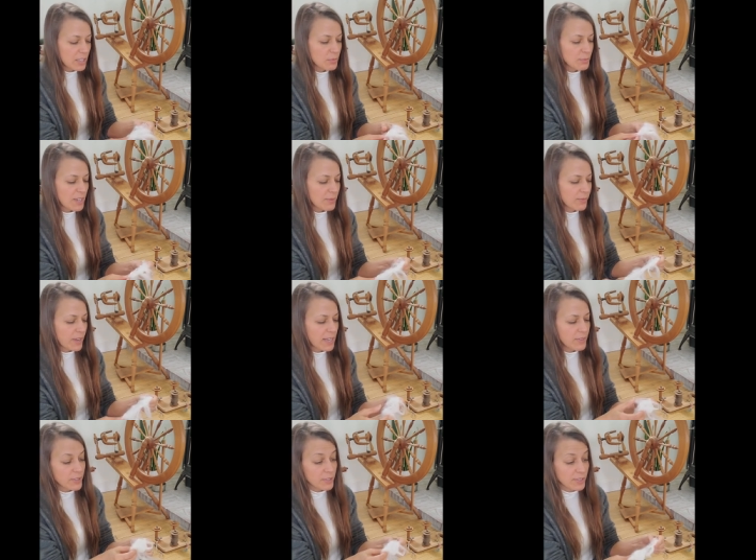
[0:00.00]
and you might
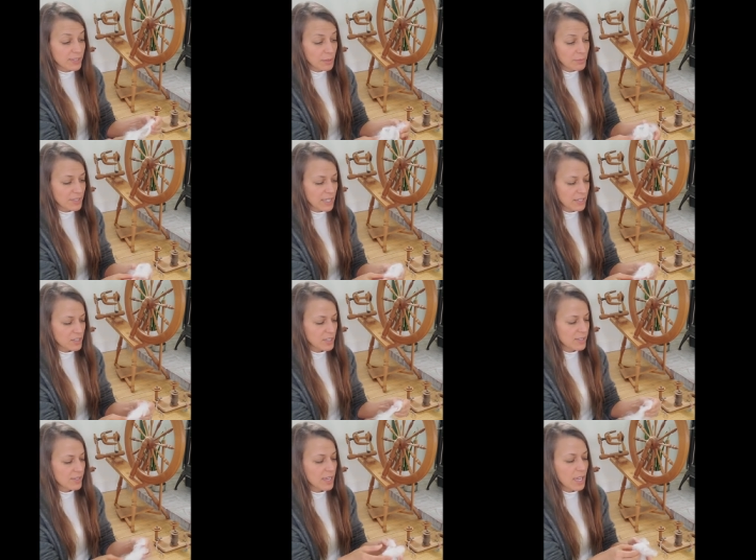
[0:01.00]
find there's some
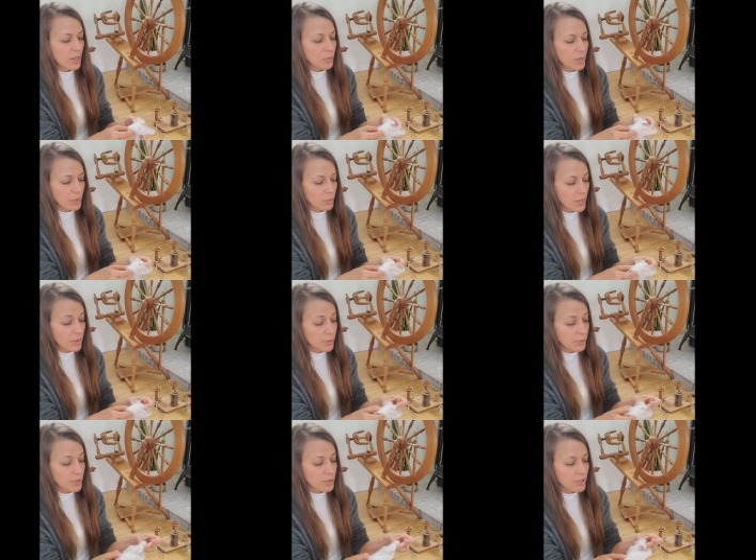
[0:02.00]
sections when it went
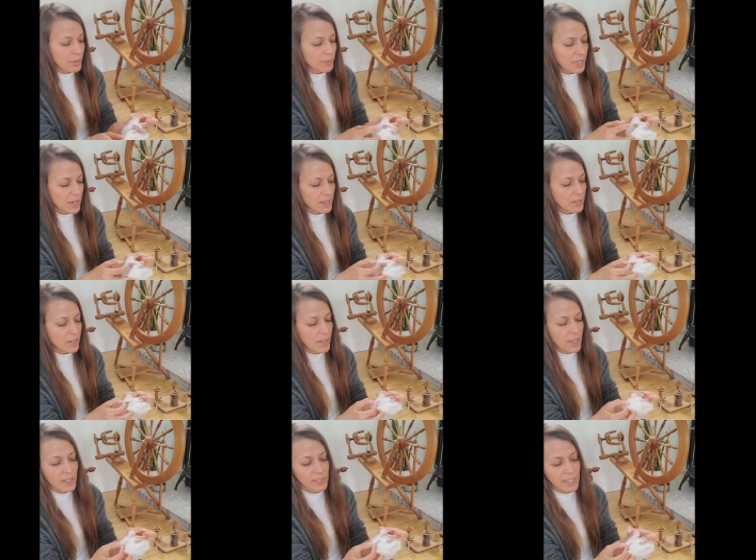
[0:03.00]
through the drum carder,
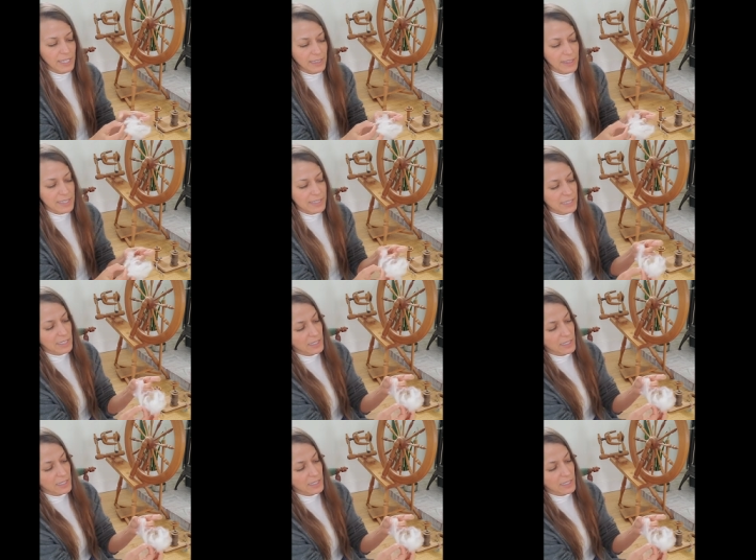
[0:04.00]
like this